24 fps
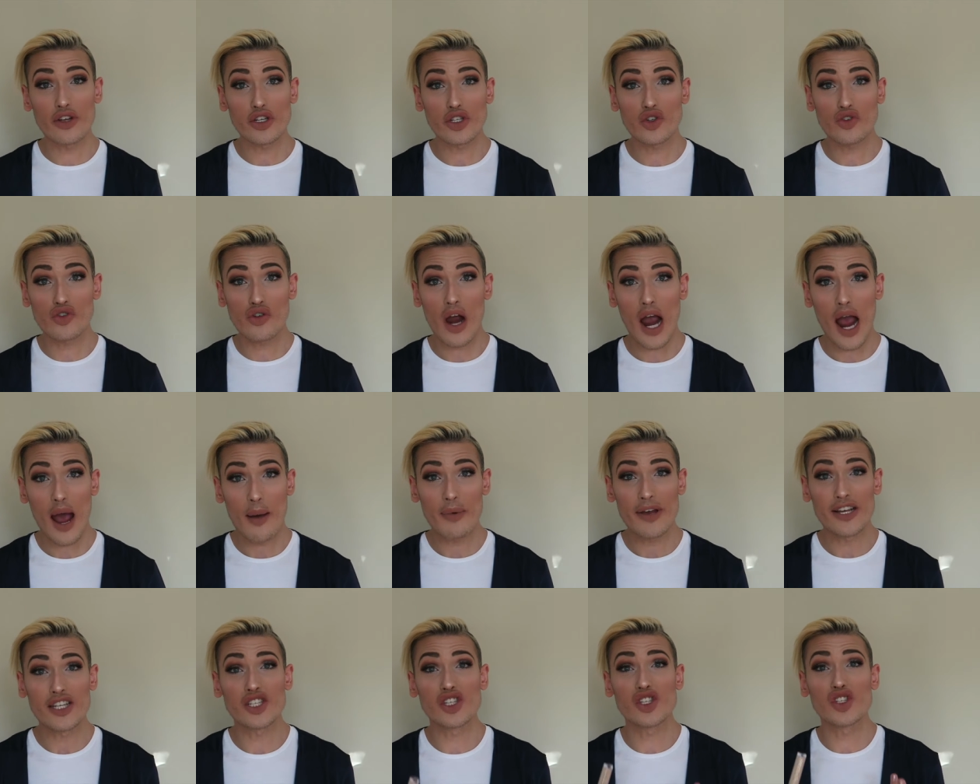this
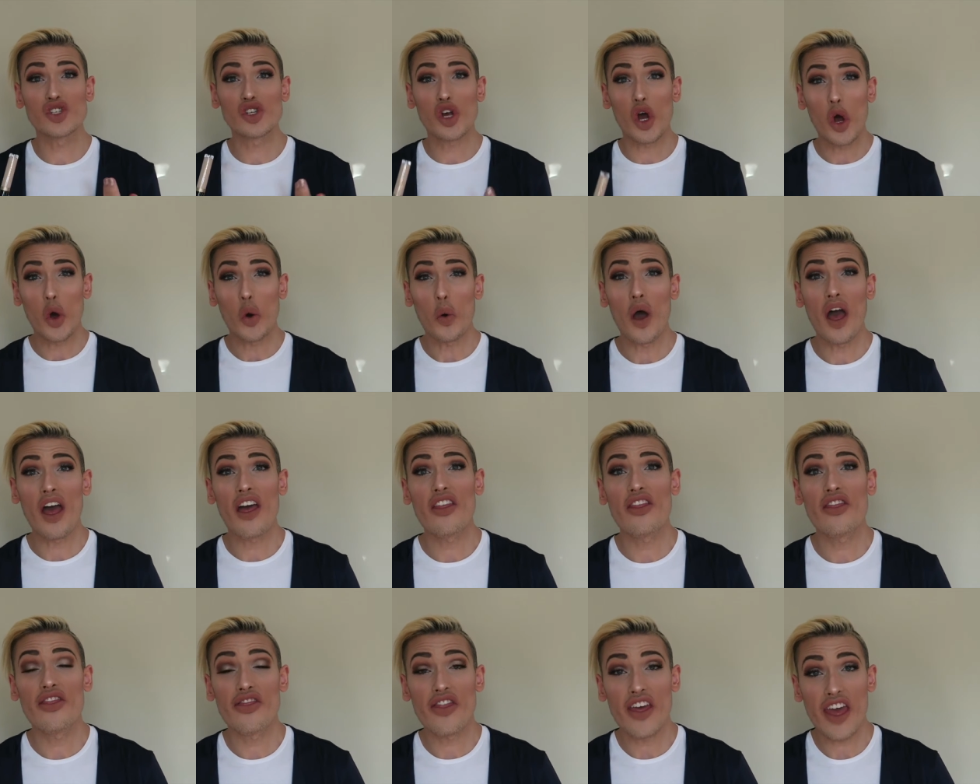crap is so
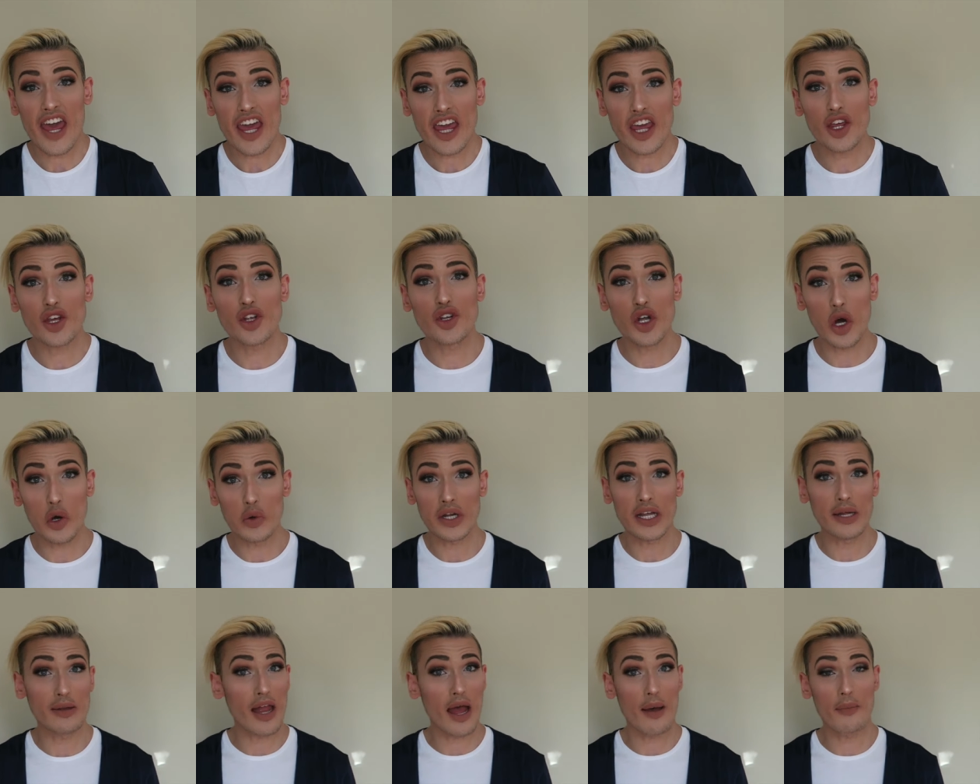thick. You don't
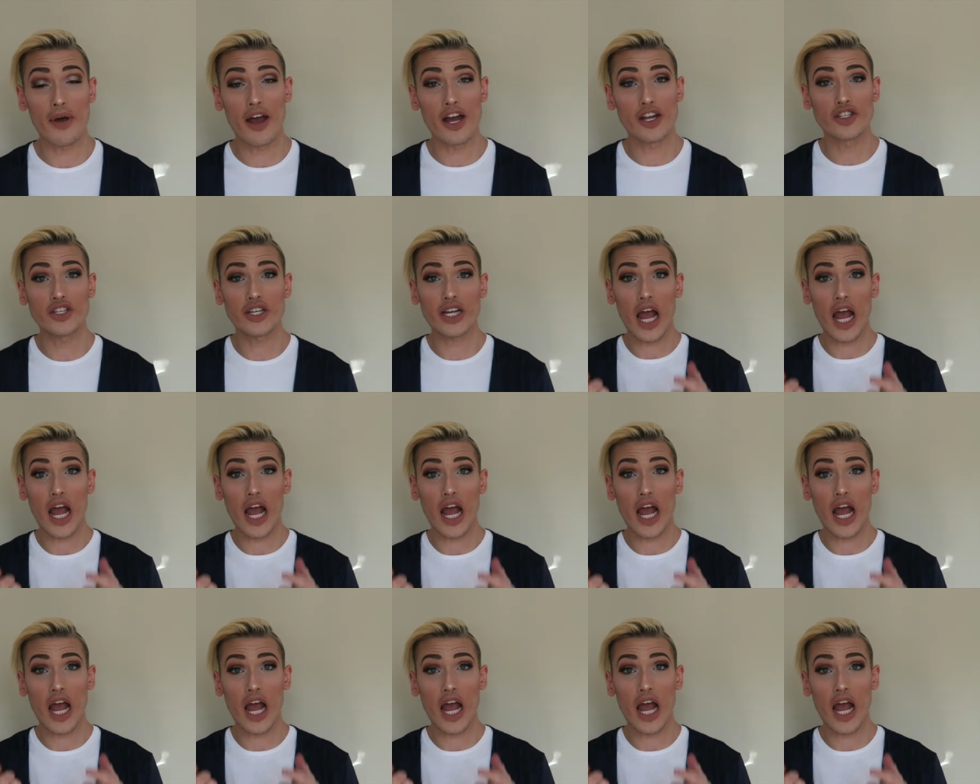need that much.